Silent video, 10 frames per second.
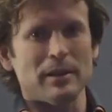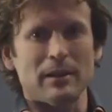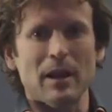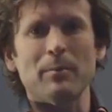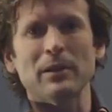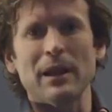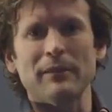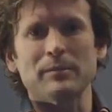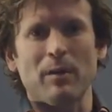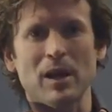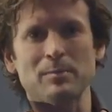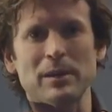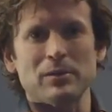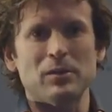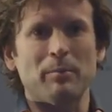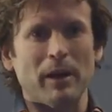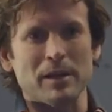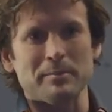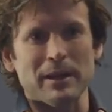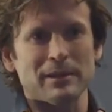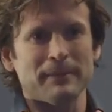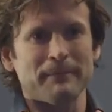in the upper left prospectors who prospect.